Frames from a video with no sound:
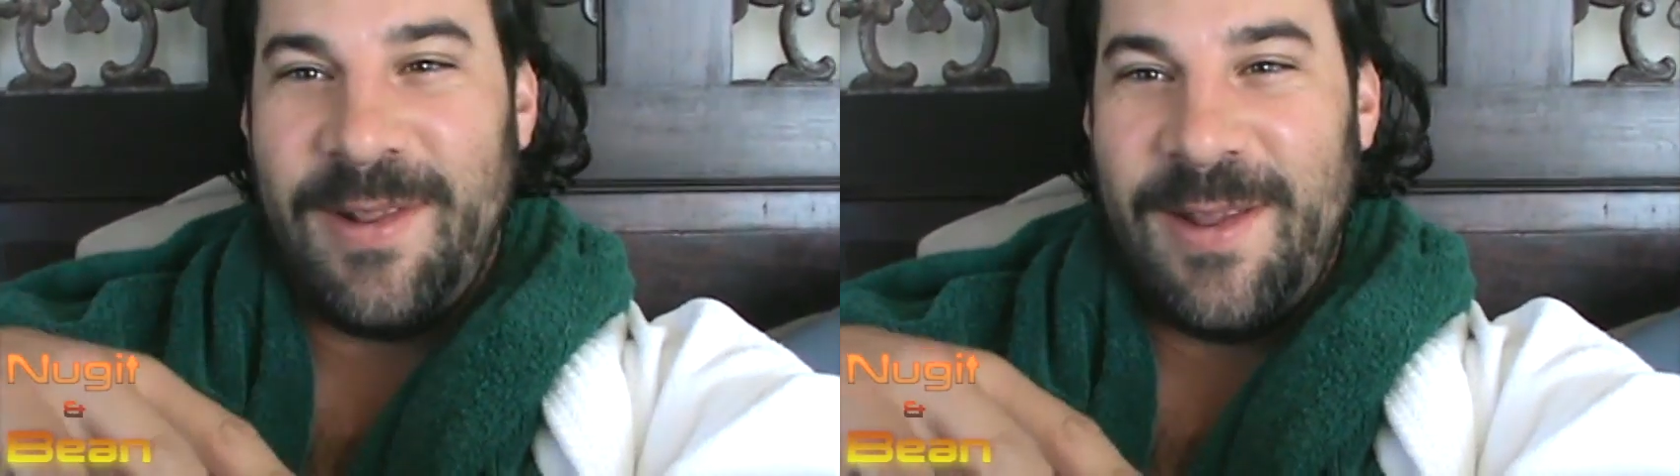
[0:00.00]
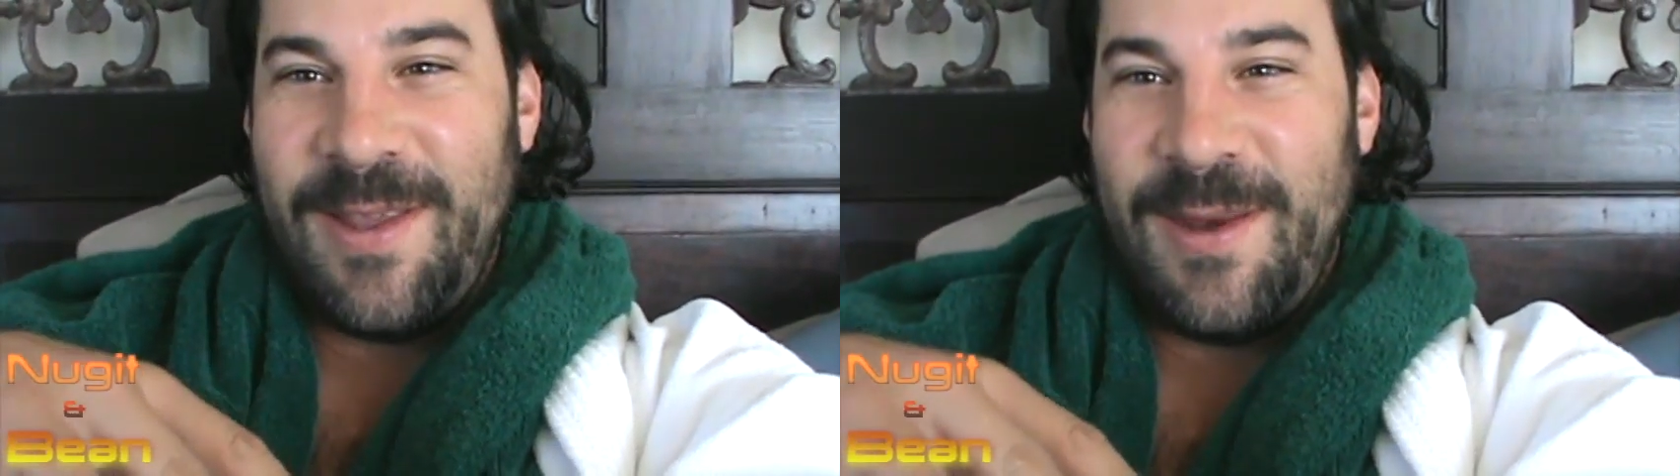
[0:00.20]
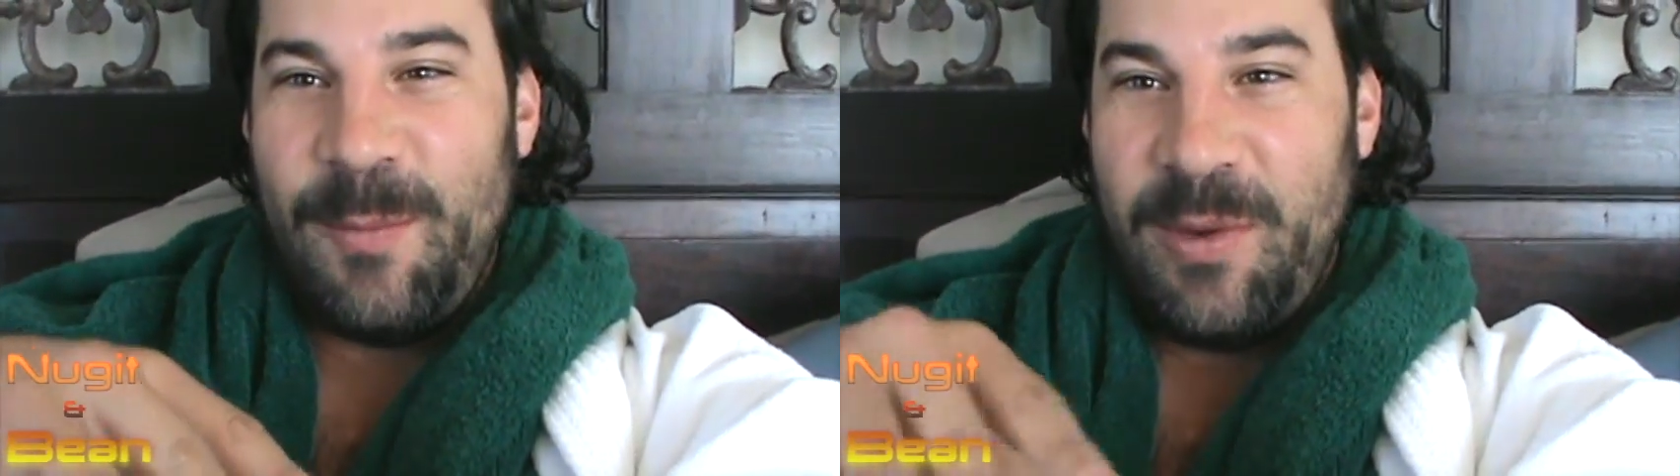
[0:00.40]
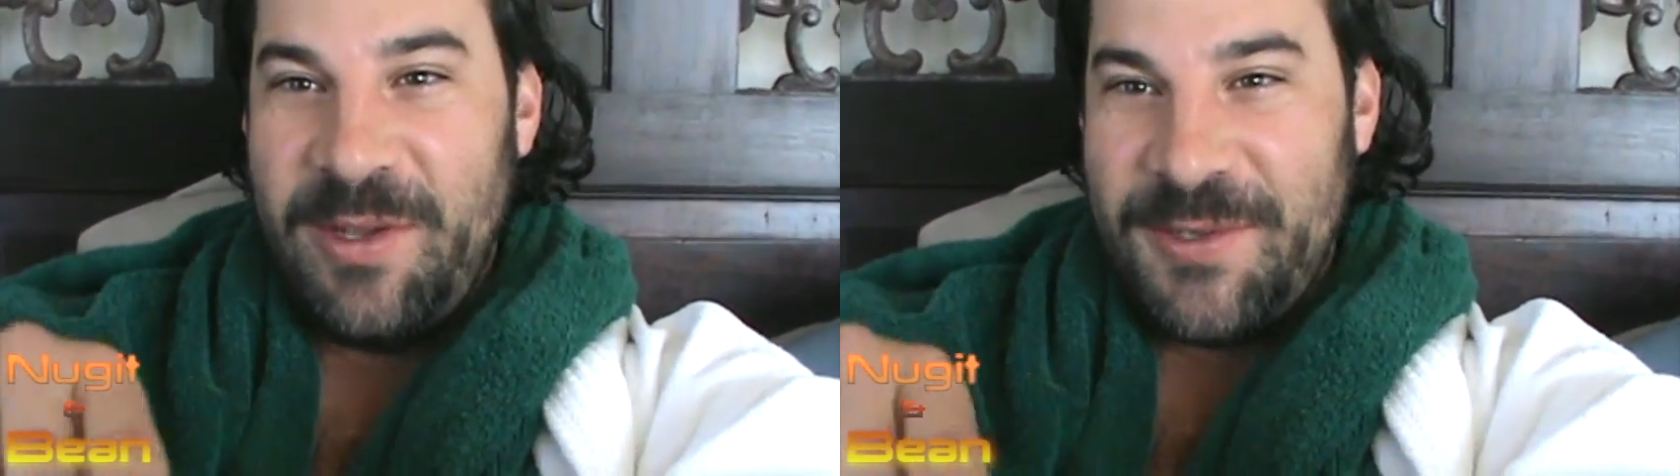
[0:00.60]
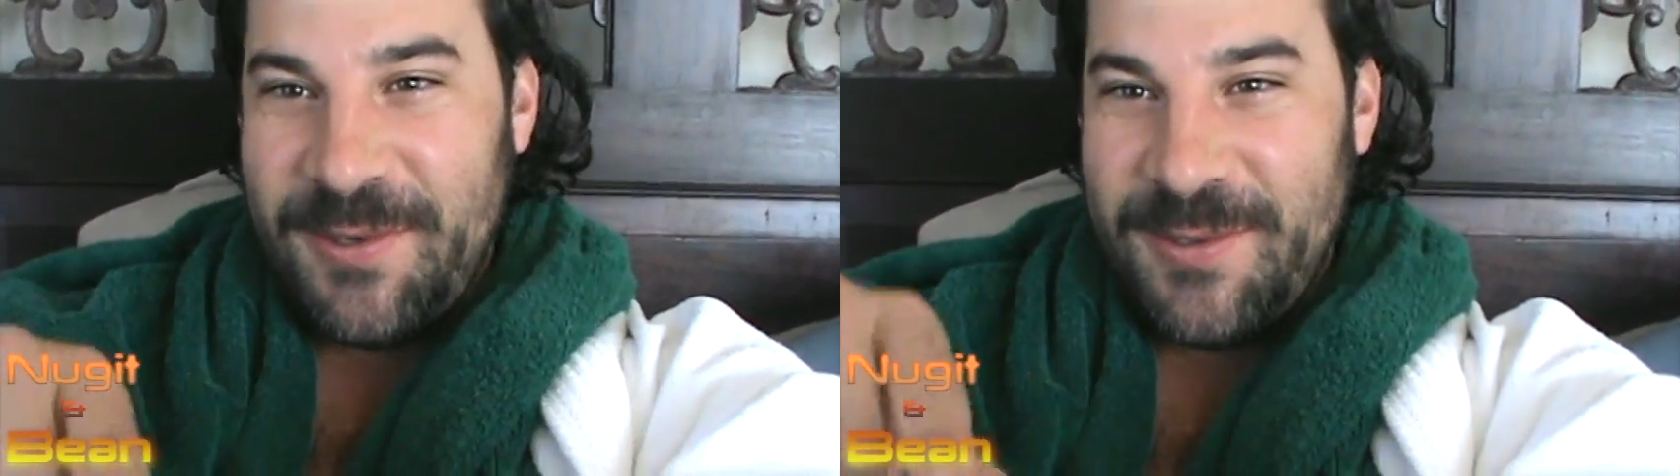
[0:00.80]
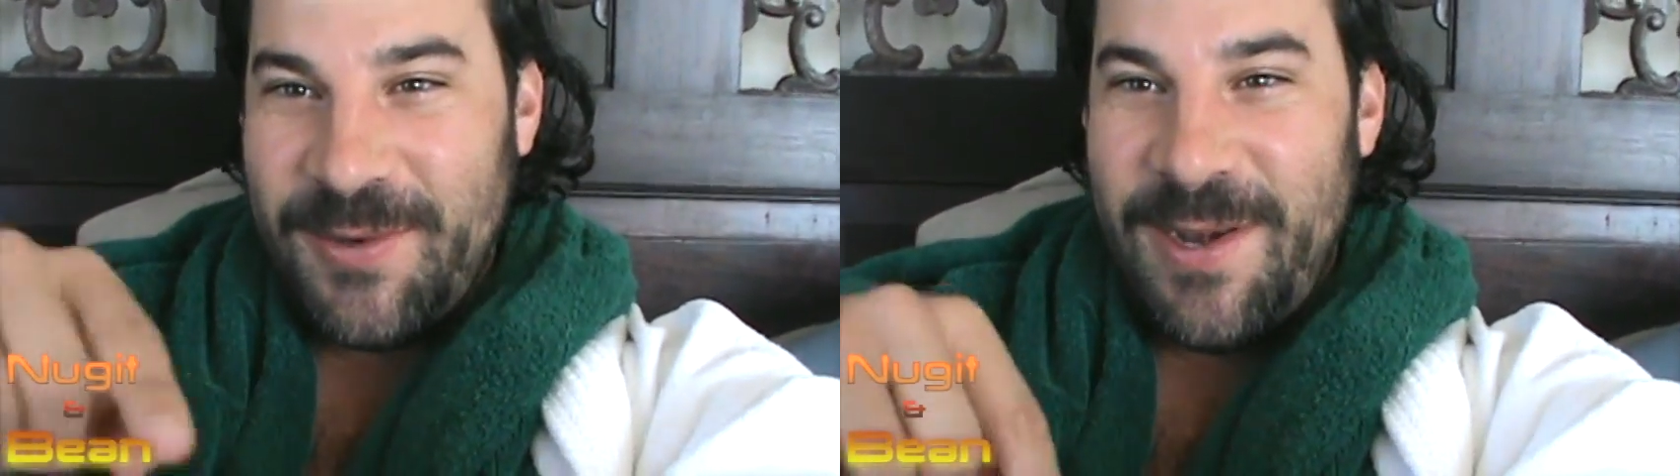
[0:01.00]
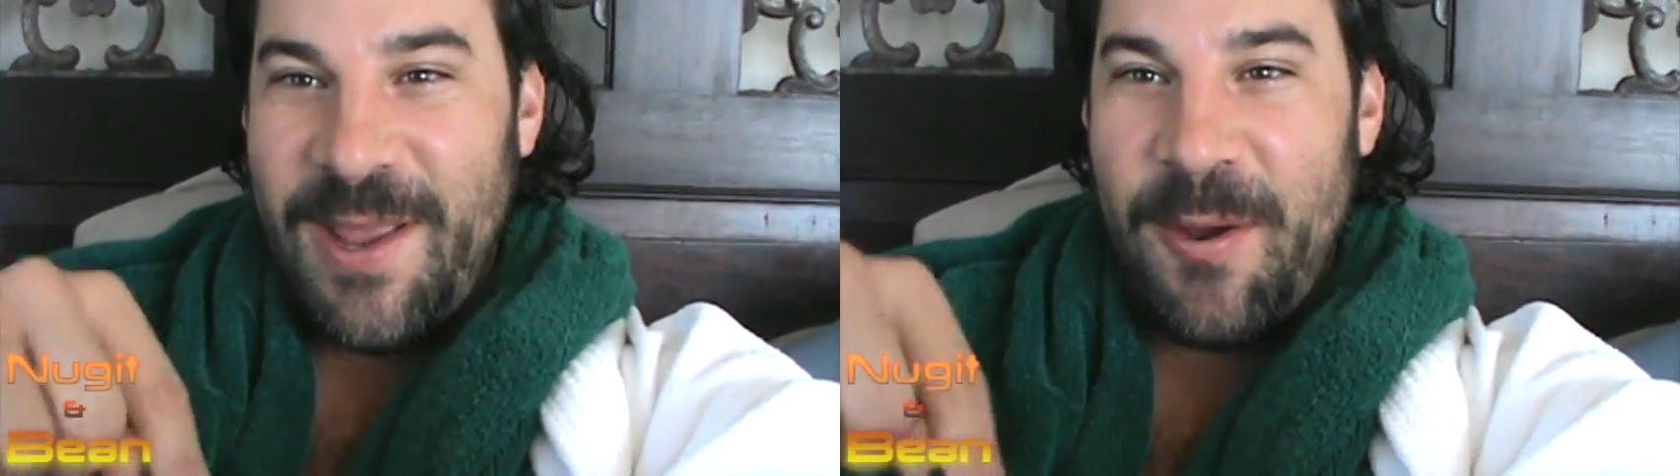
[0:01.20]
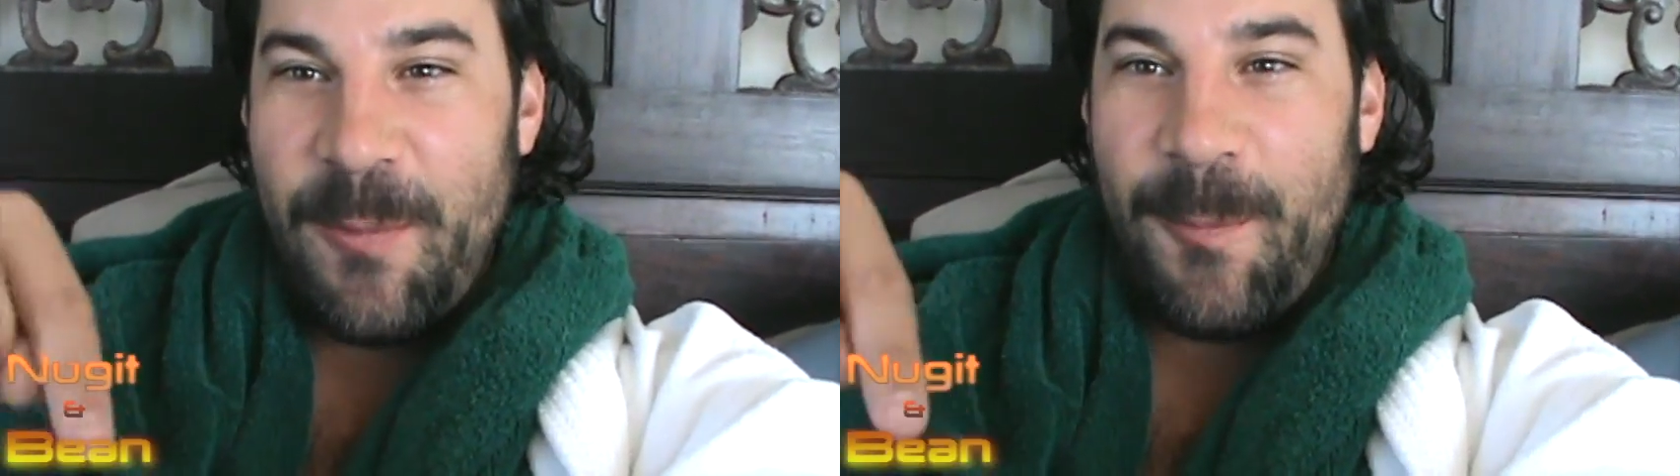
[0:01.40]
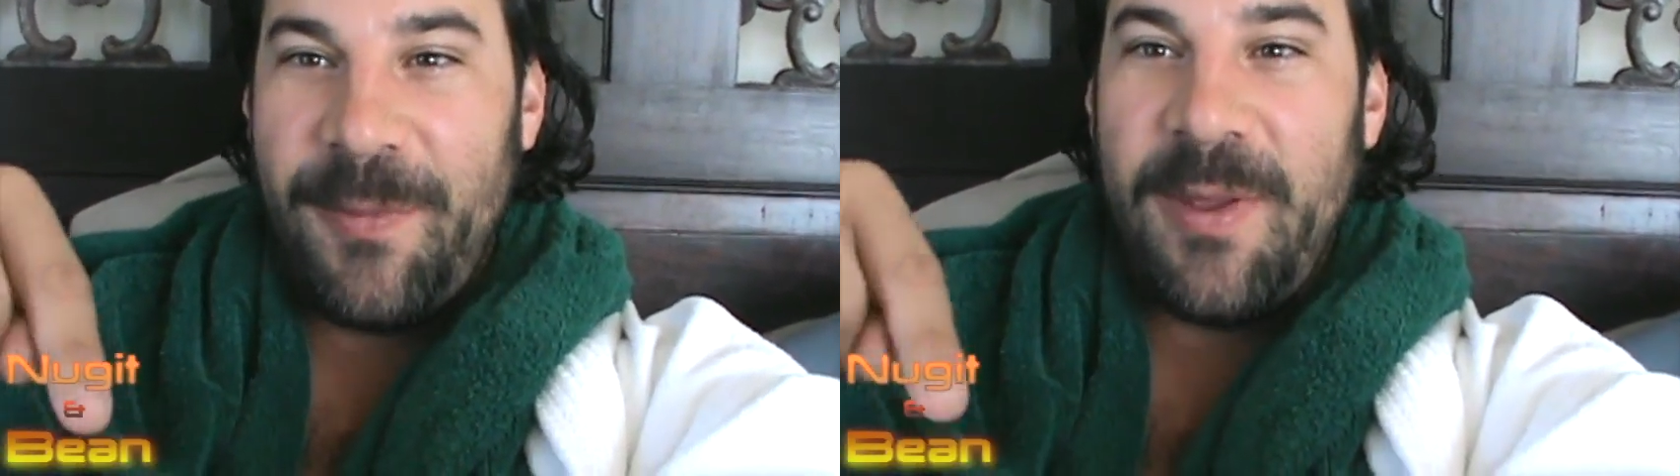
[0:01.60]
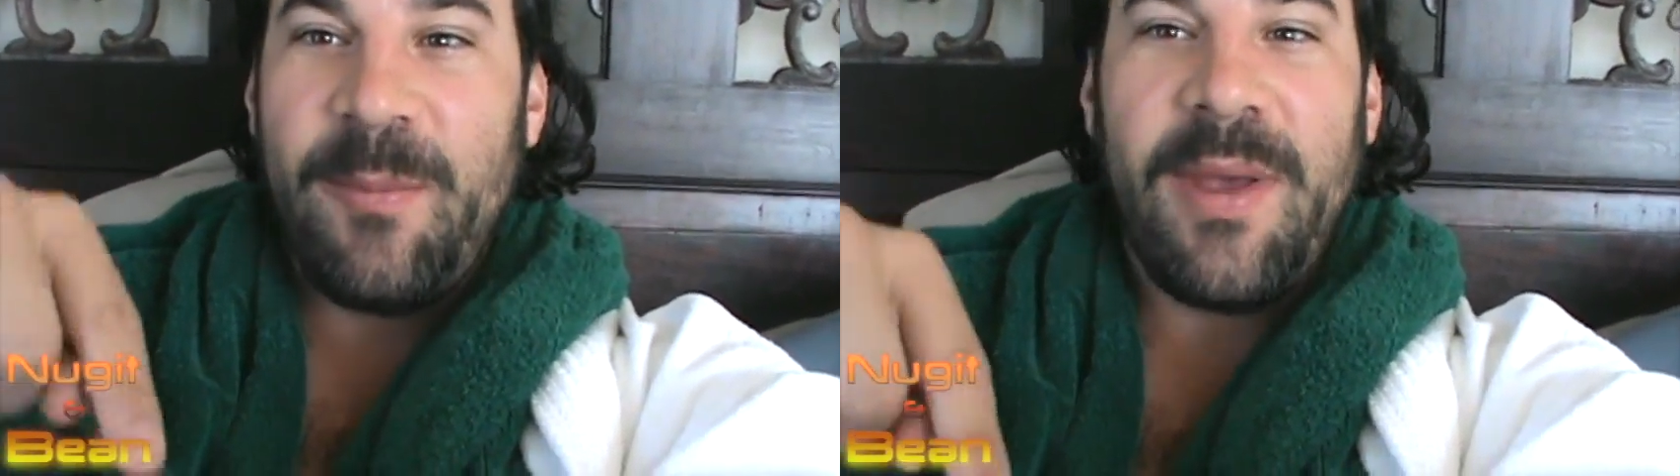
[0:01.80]
Nugget and Bean shows right now
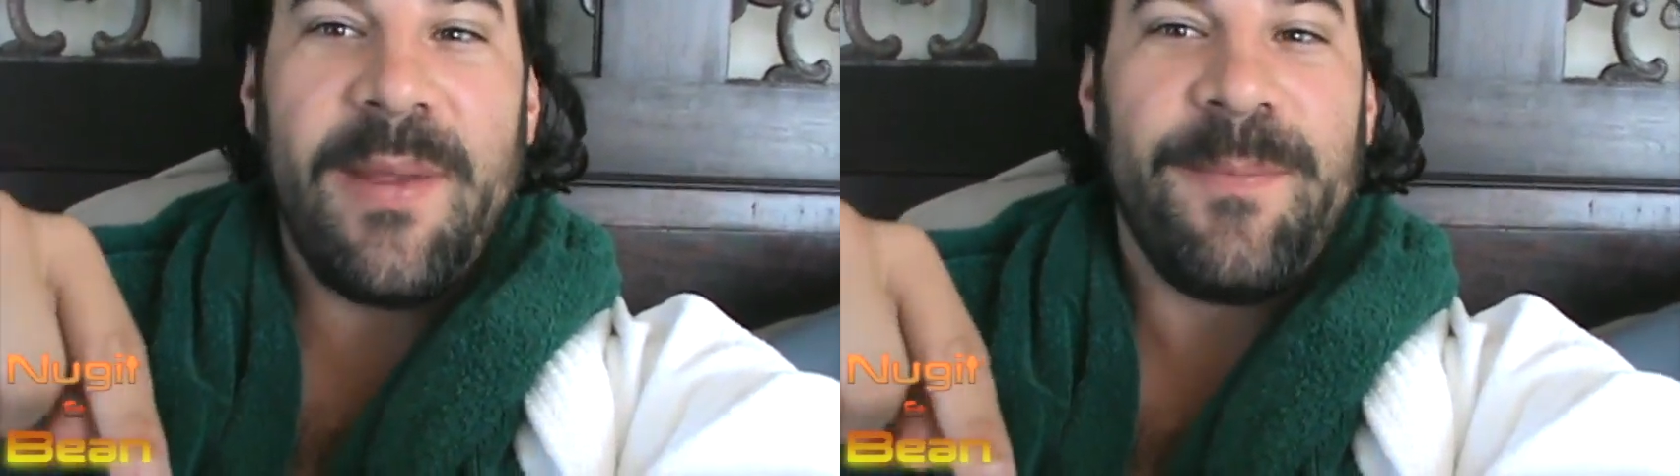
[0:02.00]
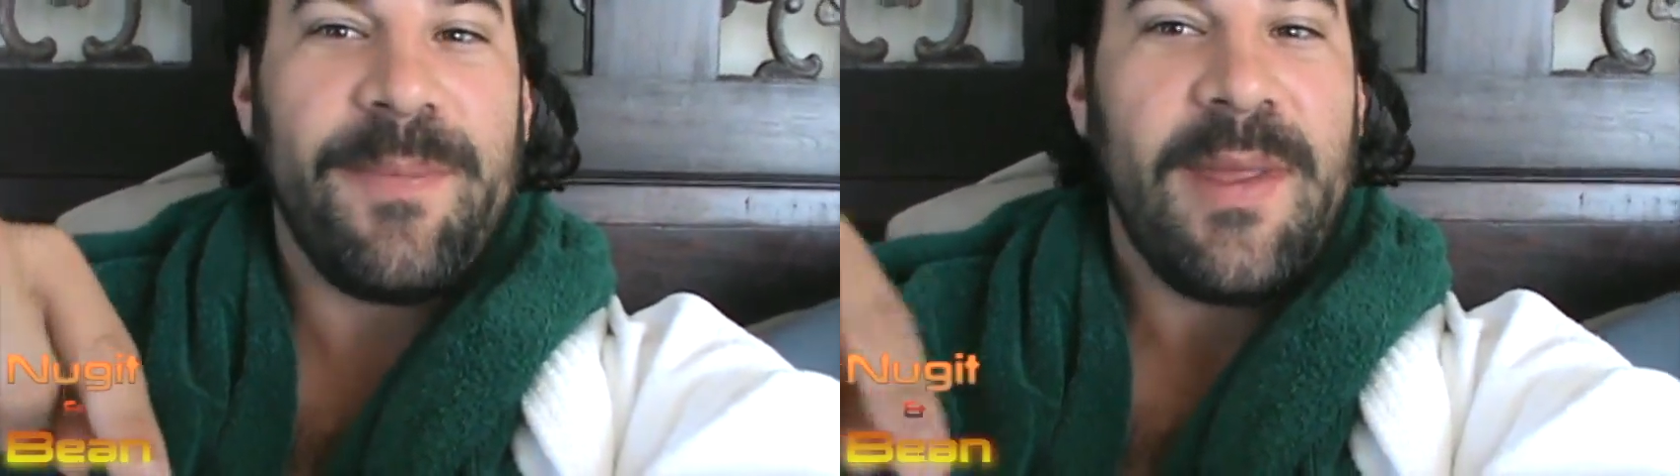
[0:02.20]
in bed.